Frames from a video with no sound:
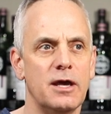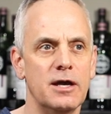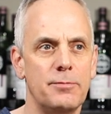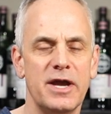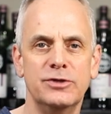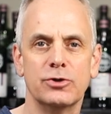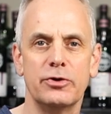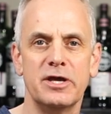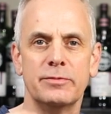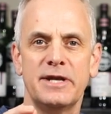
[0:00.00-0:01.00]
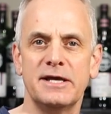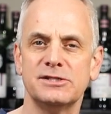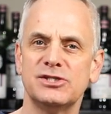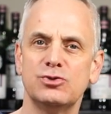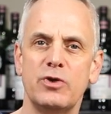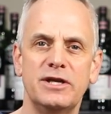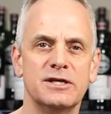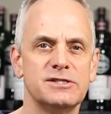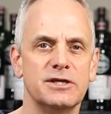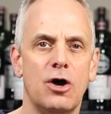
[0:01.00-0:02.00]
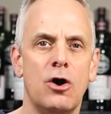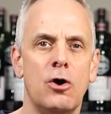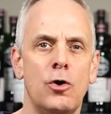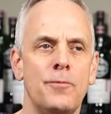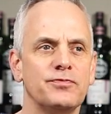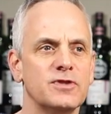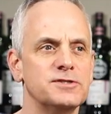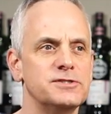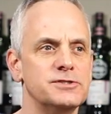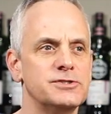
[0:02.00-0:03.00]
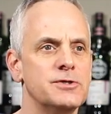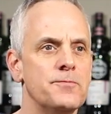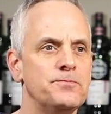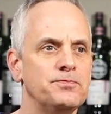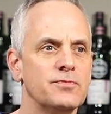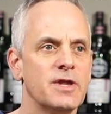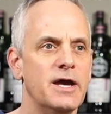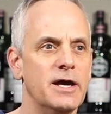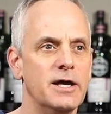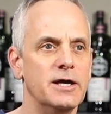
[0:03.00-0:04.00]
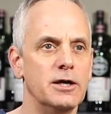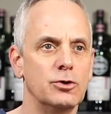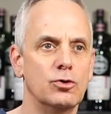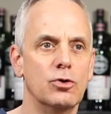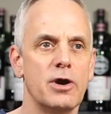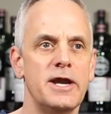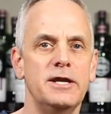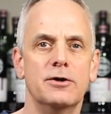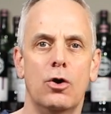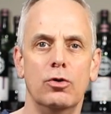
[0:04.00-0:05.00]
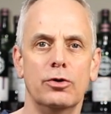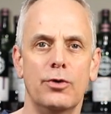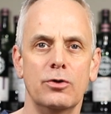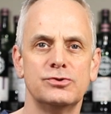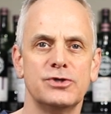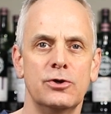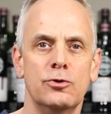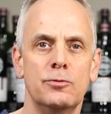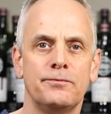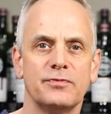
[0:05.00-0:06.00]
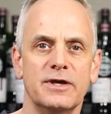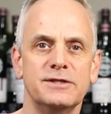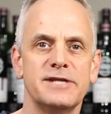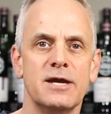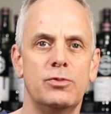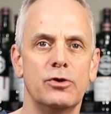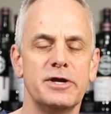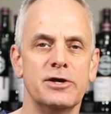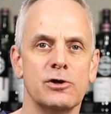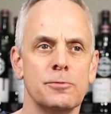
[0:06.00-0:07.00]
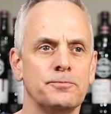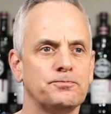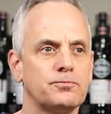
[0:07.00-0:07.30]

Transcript: uh, Pedro Jimenez sweetness at all. This is uh, a great Oloroso example here.